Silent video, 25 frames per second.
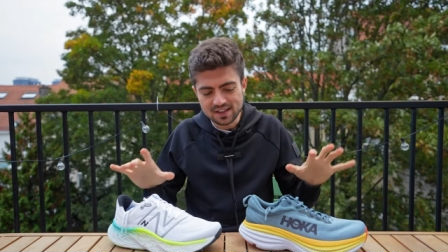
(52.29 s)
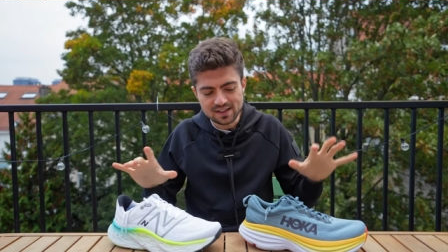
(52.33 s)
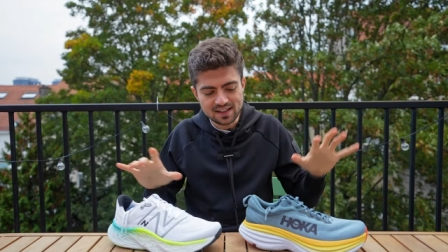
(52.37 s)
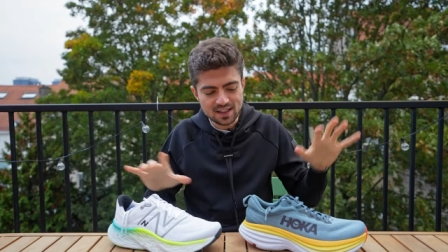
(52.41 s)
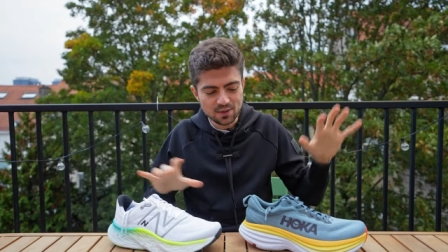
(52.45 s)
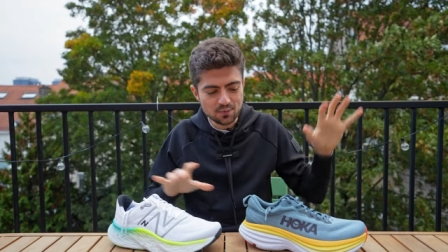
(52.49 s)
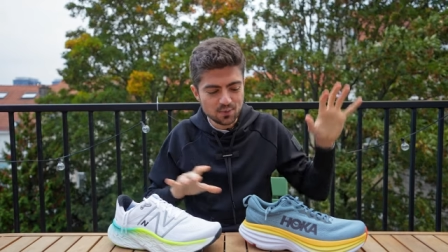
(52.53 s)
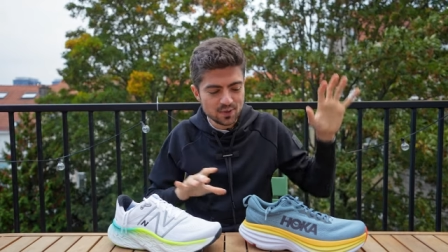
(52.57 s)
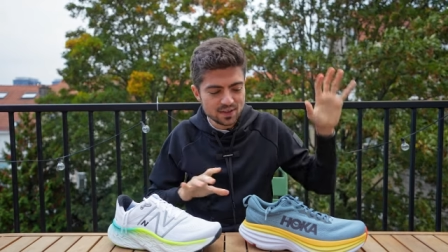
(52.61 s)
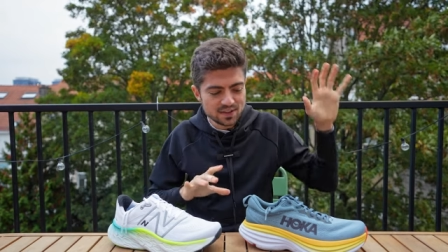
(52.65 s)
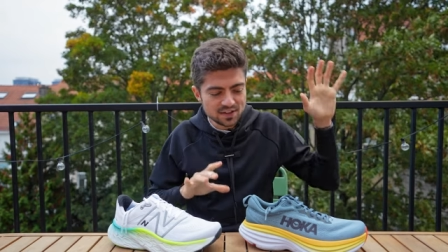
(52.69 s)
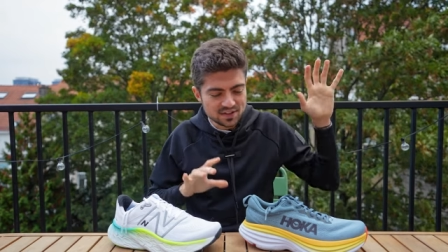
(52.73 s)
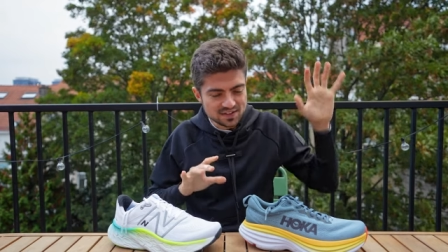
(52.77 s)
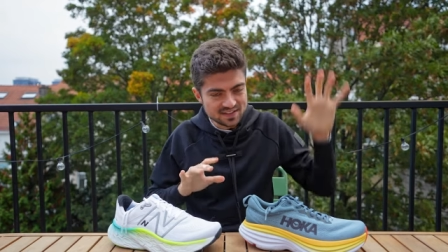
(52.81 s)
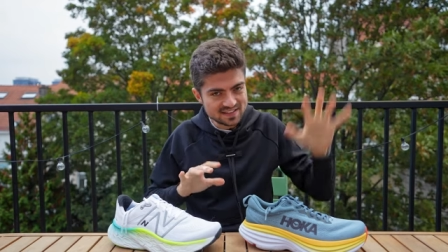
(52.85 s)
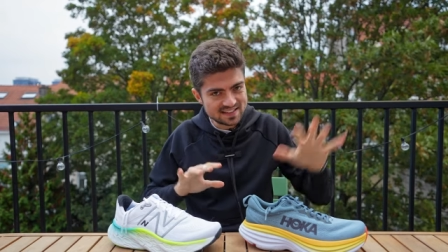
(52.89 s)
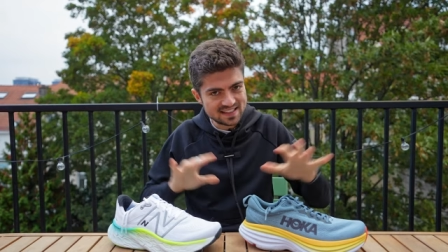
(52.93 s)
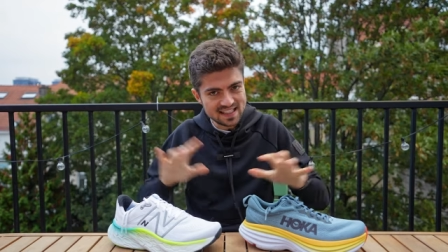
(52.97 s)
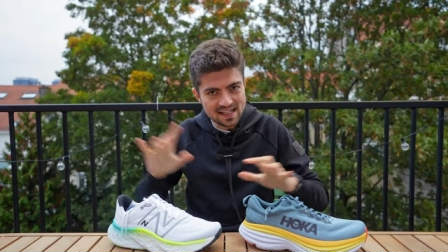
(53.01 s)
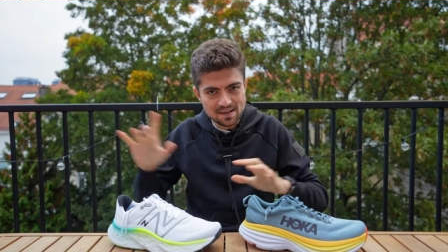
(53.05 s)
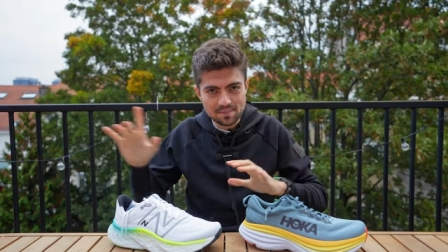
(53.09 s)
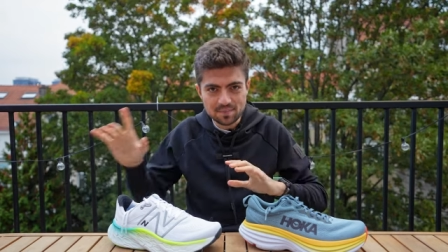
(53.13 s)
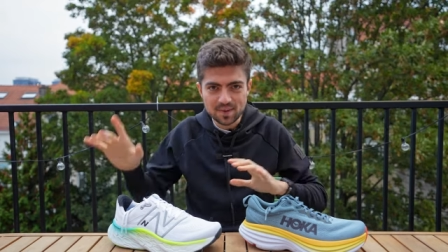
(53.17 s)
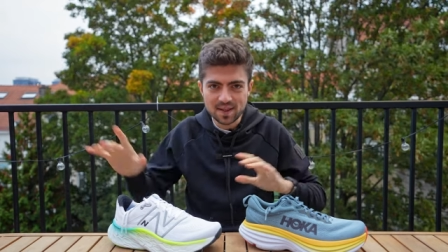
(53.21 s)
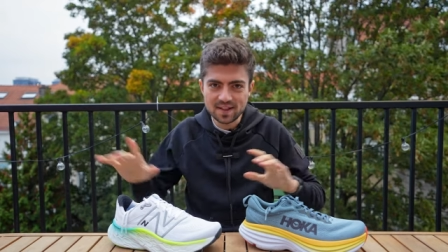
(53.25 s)
They were not
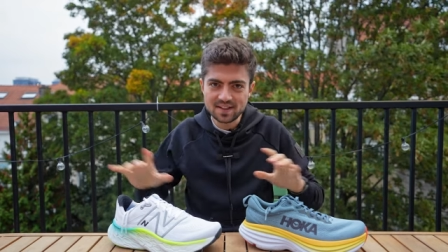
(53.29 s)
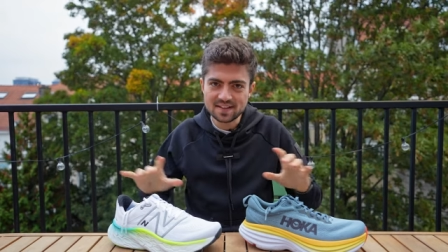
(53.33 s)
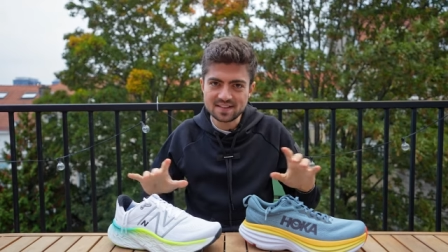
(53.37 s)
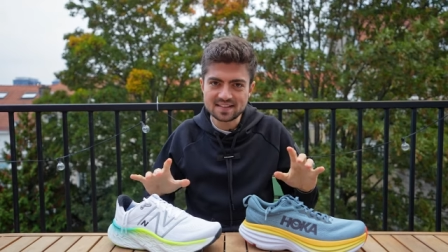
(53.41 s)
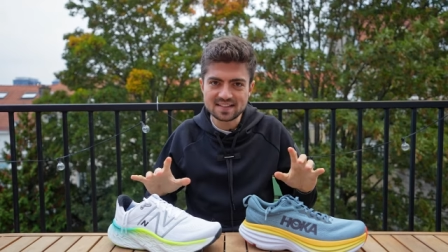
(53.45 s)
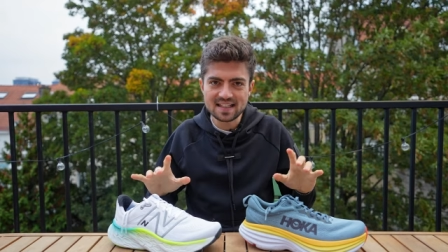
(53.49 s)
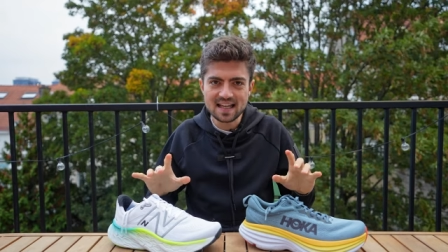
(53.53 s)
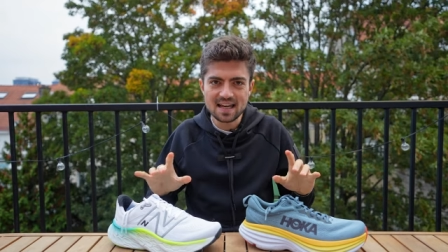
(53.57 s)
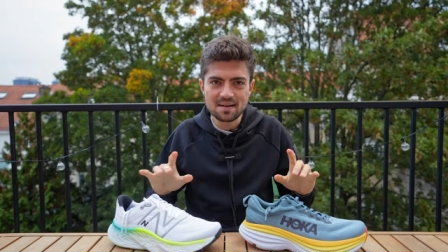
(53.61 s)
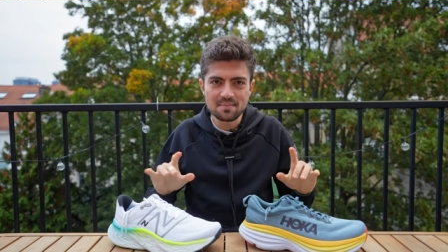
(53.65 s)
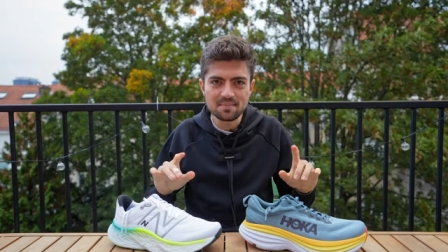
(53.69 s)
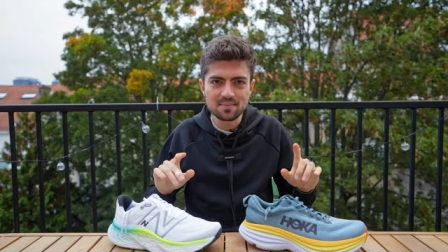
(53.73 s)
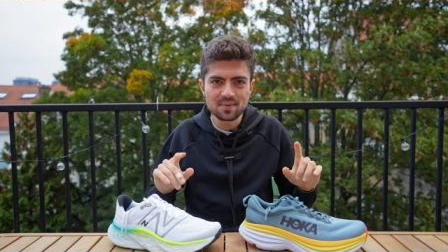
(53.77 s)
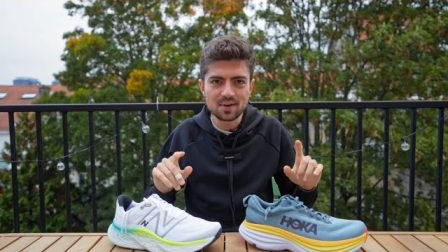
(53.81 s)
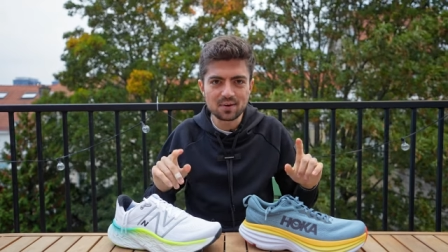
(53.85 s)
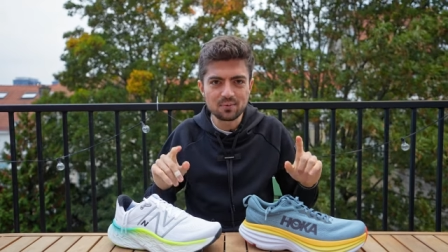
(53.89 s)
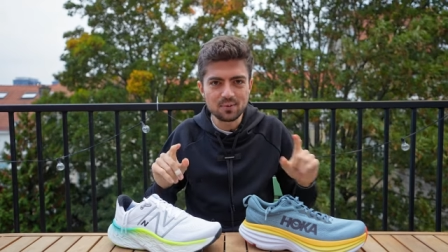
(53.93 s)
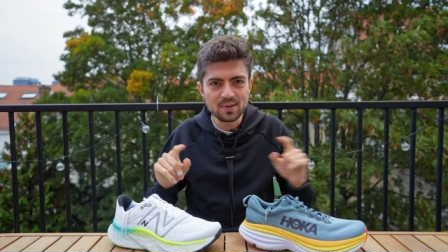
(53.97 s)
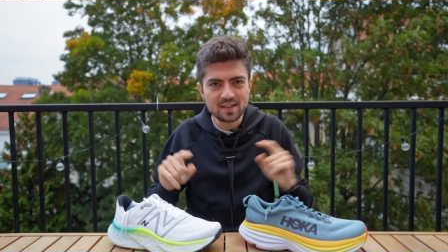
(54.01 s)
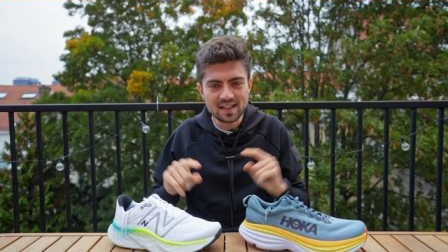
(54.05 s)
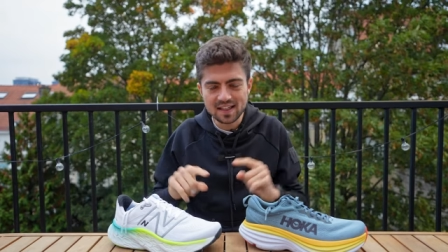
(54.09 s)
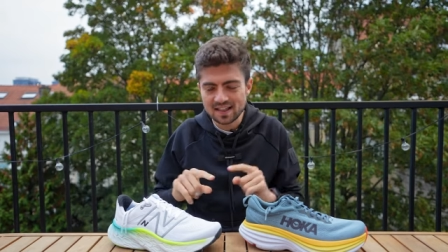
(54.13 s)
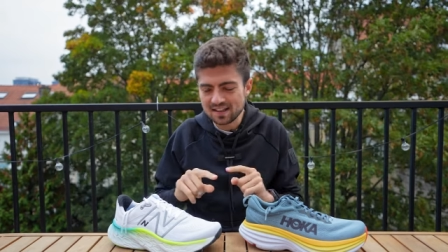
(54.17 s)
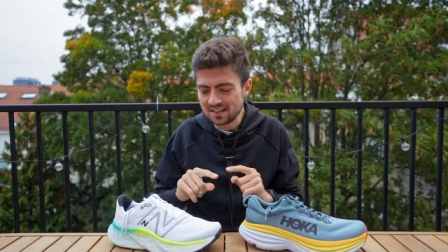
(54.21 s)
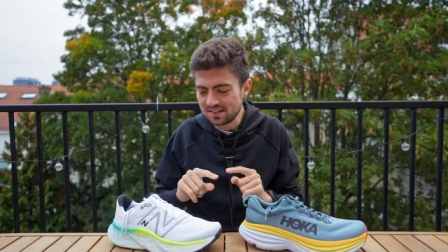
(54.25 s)
sent by the same
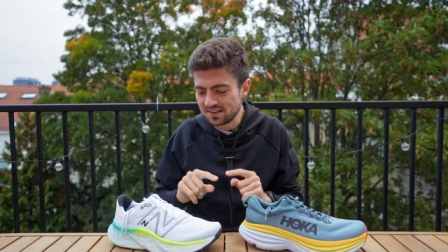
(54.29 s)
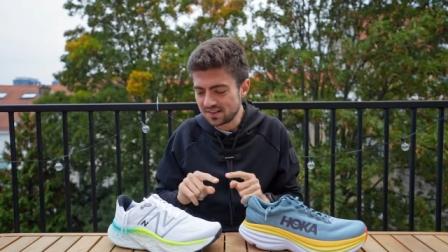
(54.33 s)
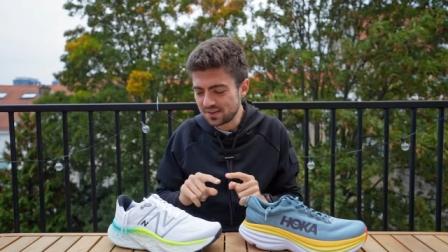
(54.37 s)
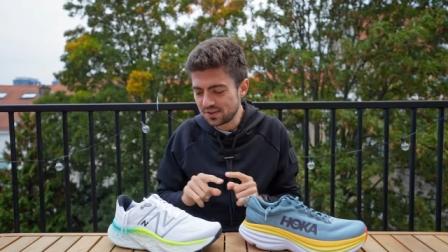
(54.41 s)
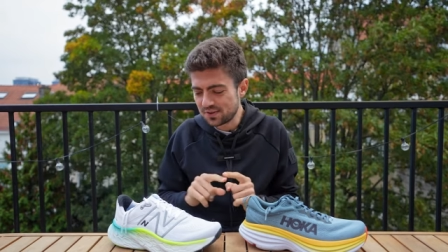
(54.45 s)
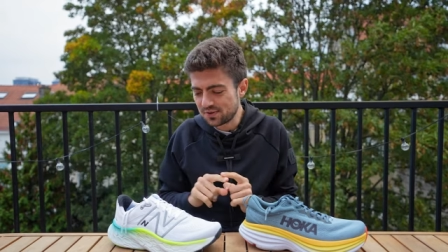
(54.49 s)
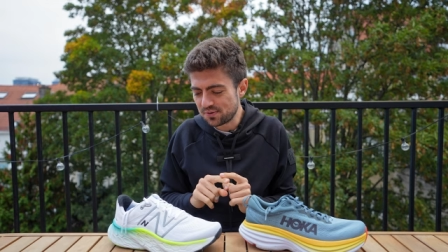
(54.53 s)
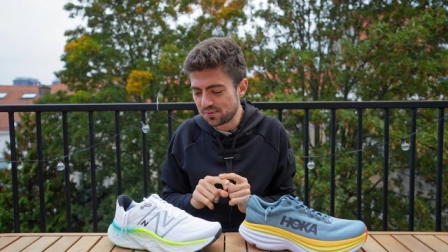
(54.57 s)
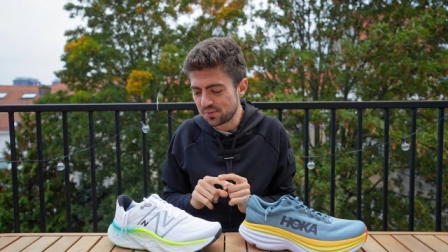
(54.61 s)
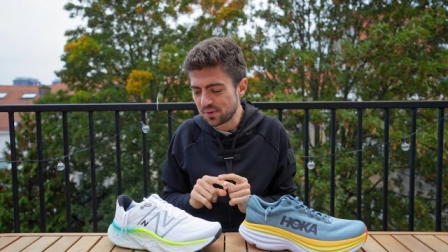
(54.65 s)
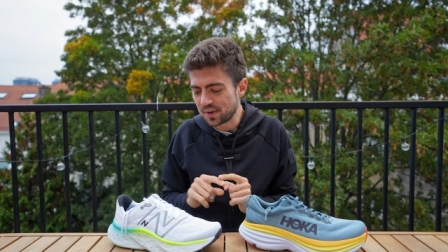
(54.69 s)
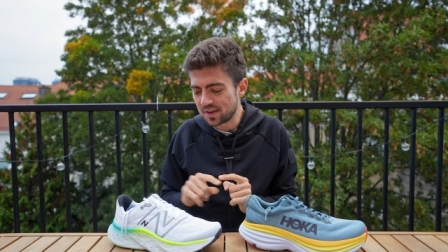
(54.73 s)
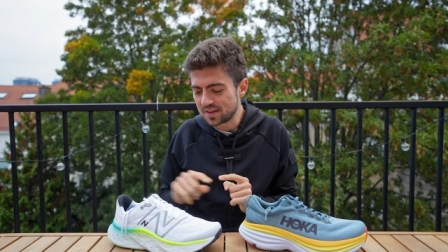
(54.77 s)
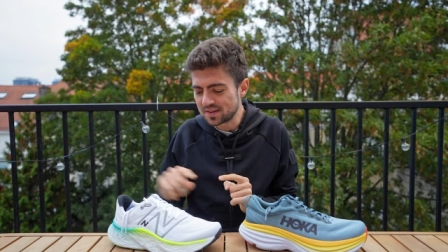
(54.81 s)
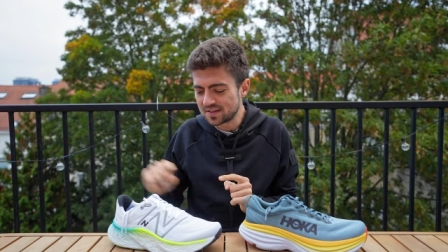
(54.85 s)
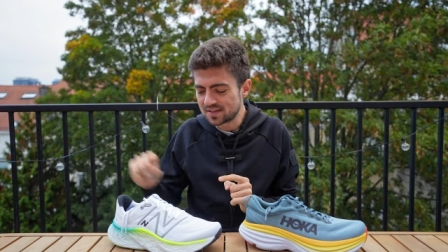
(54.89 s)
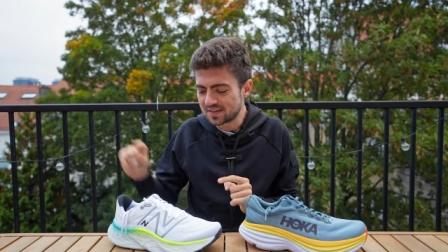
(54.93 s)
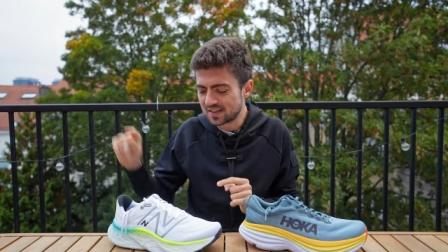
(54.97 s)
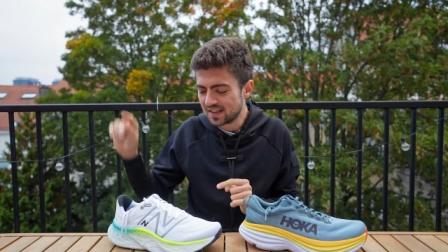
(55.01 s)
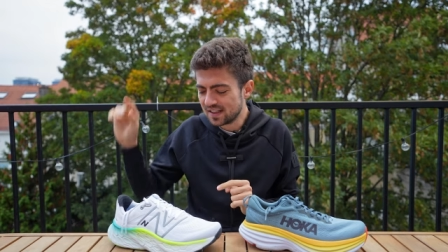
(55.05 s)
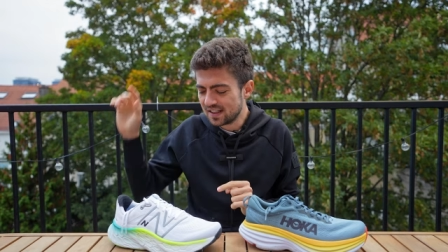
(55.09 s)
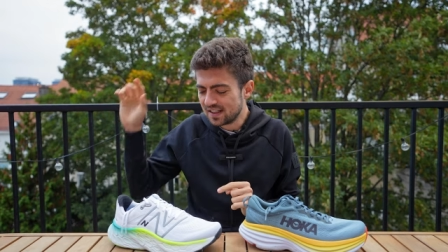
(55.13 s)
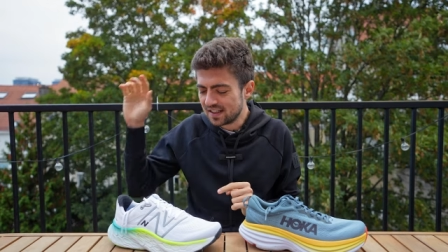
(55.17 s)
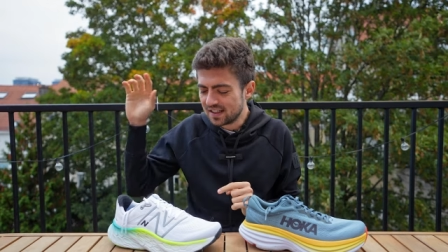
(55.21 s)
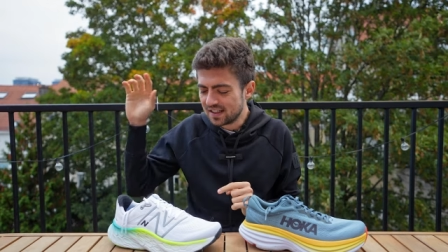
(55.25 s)
retailer to us.